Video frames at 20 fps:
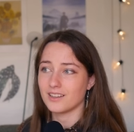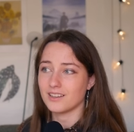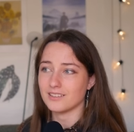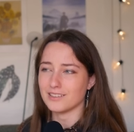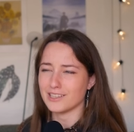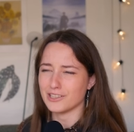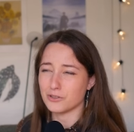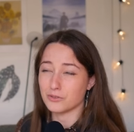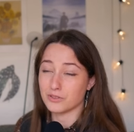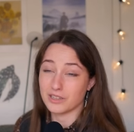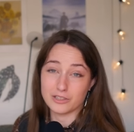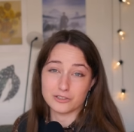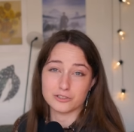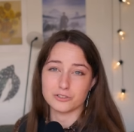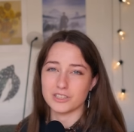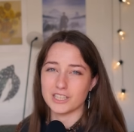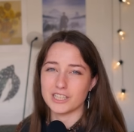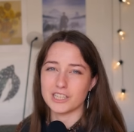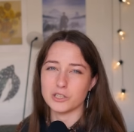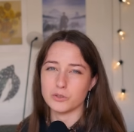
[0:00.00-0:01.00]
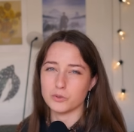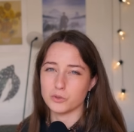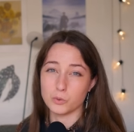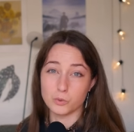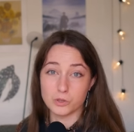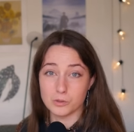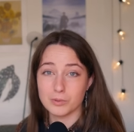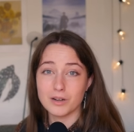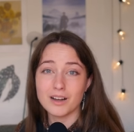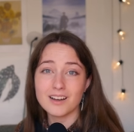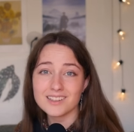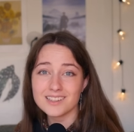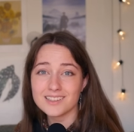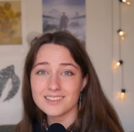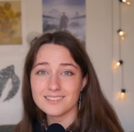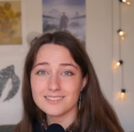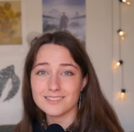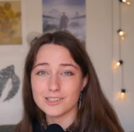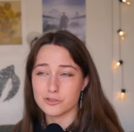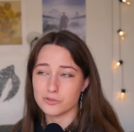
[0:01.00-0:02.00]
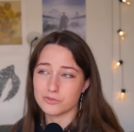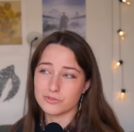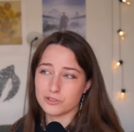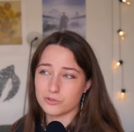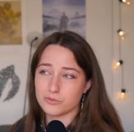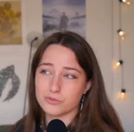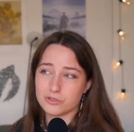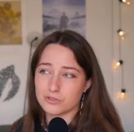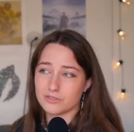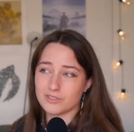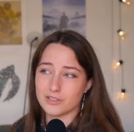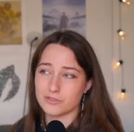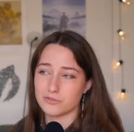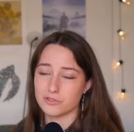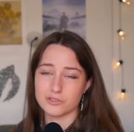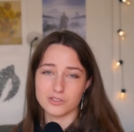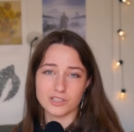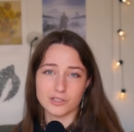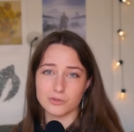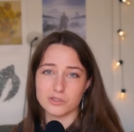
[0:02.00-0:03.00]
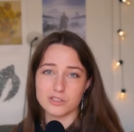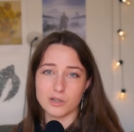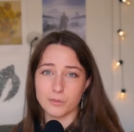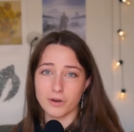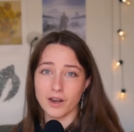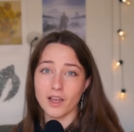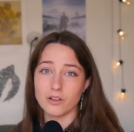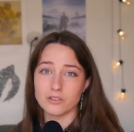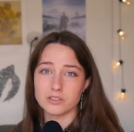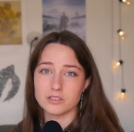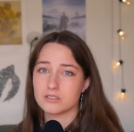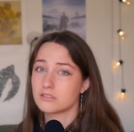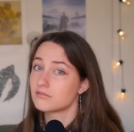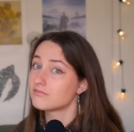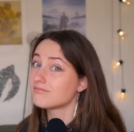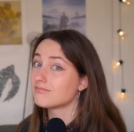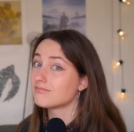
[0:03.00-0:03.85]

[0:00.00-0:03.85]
they don't actually kill your body, they, you, they just killed someone else.